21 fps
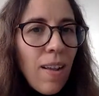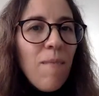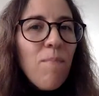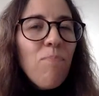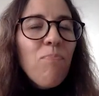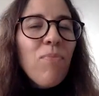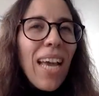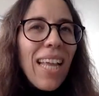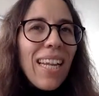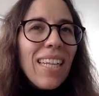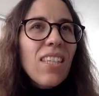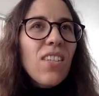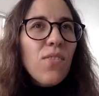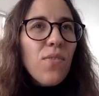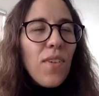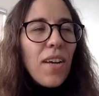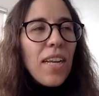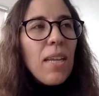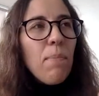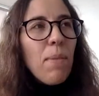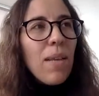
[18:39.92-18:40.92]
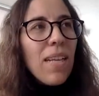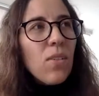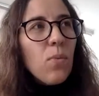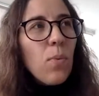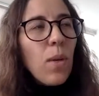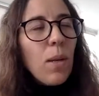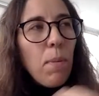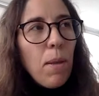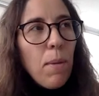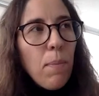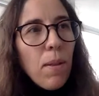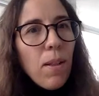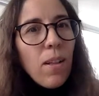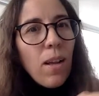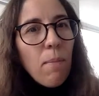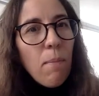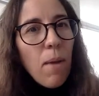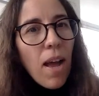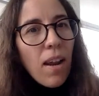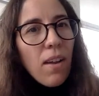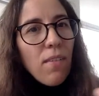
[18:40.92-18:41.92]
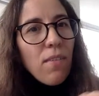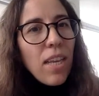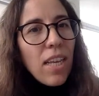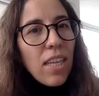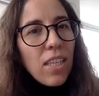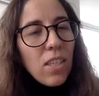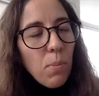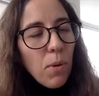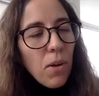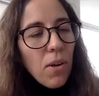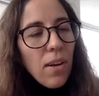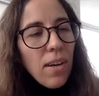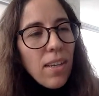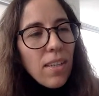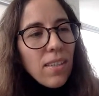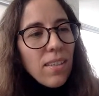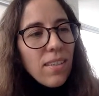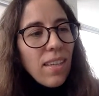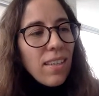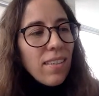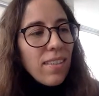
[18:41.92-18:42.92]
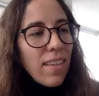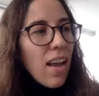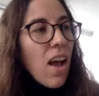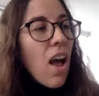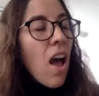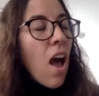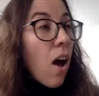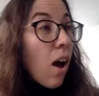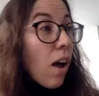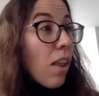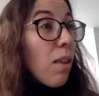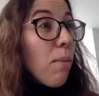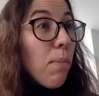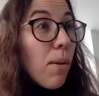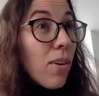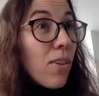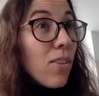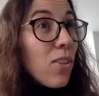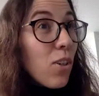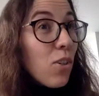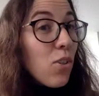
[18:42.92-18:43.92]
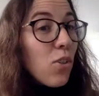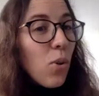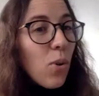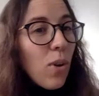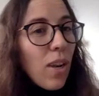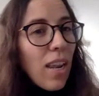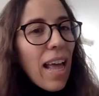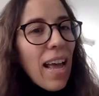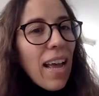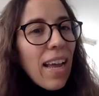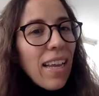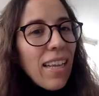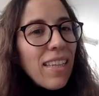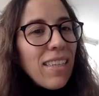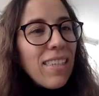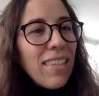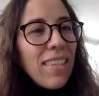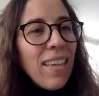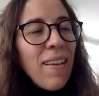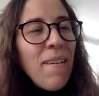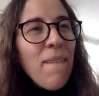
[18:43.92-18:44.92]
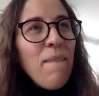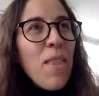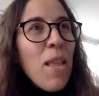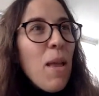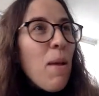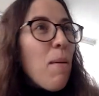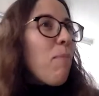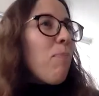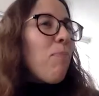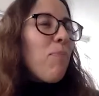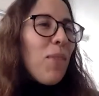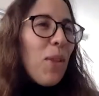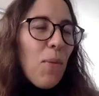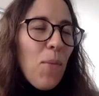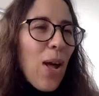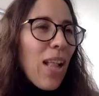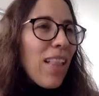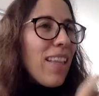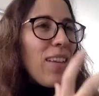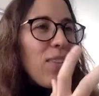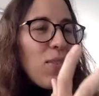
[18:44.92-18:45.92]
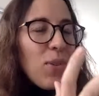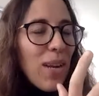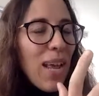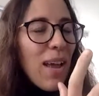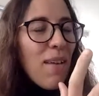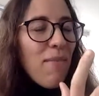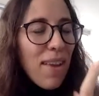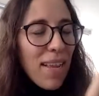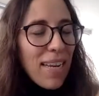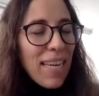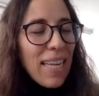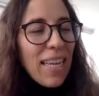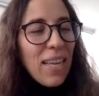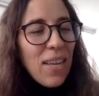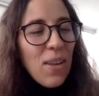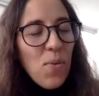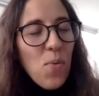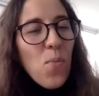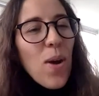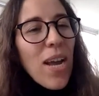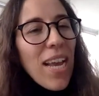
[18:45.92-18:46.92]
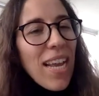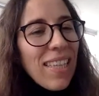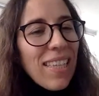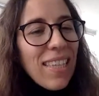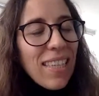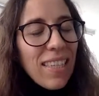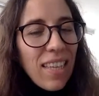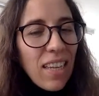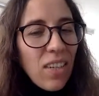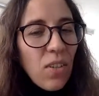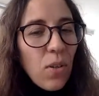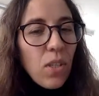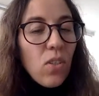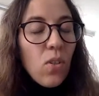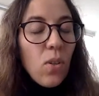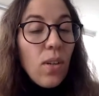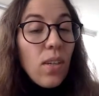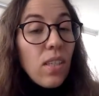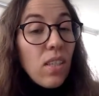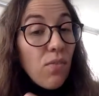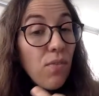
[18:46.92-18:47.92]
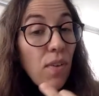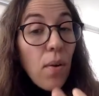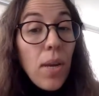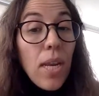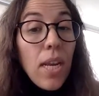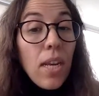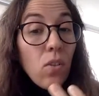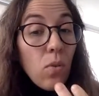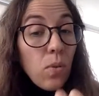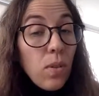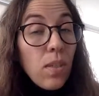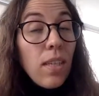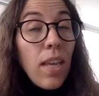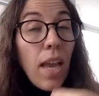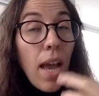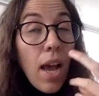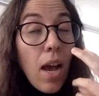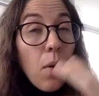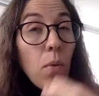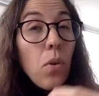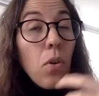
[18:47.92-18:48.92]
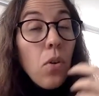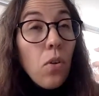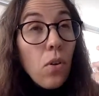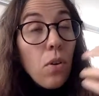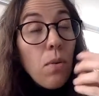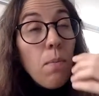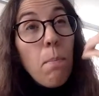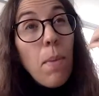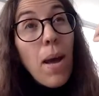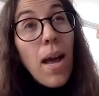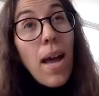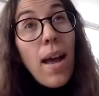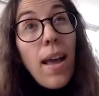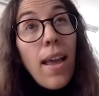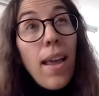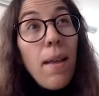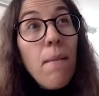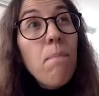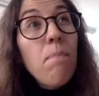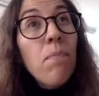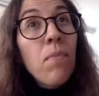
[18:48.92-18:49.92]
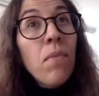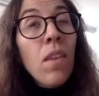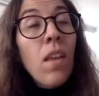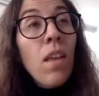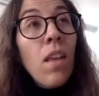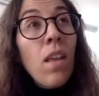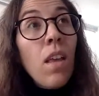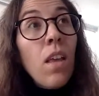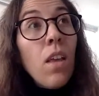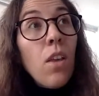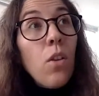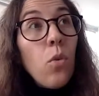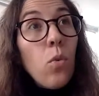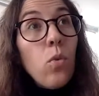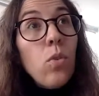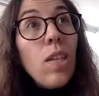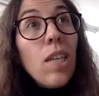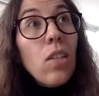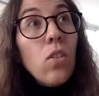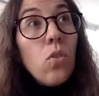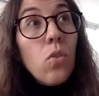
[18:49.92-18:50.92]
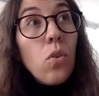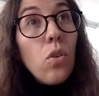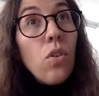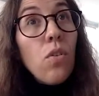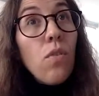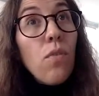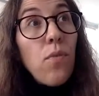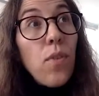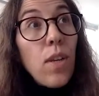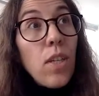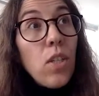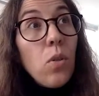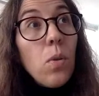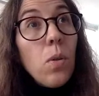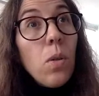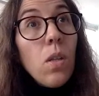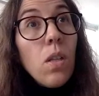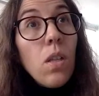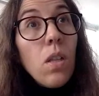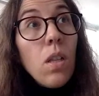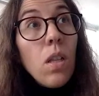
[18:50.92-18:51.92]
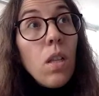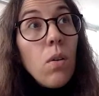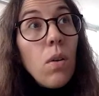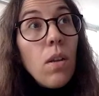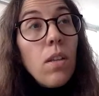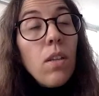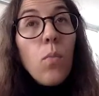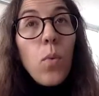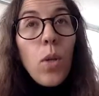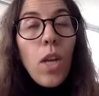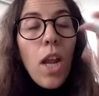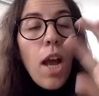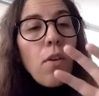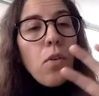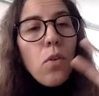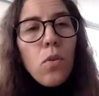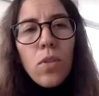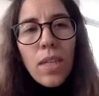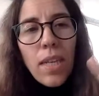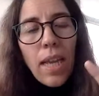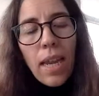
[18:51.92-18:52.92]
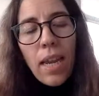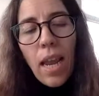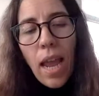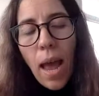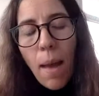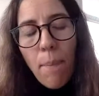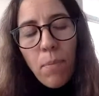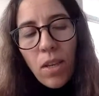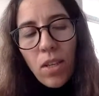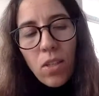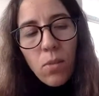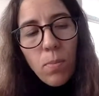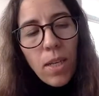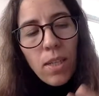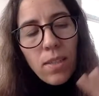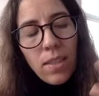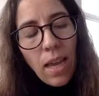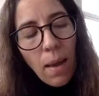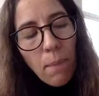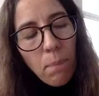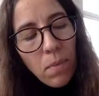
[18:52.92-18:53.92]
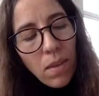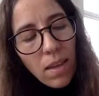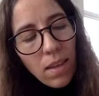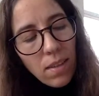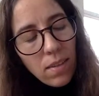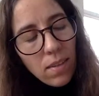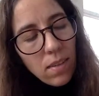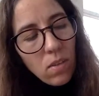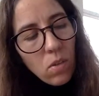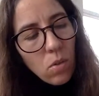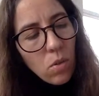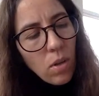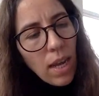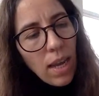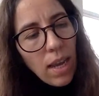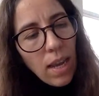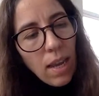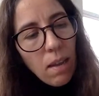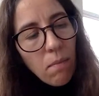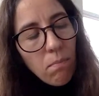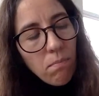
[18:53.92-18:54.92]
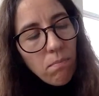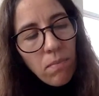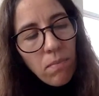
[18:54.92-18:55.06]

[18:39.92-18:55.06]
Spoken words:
And it's funny because when people come out of the experience, they say, oh, the blocks are so light, while they don't have any weight, etc. So it's very interesting how you can, by using certain visual without using any haptics, because haptics today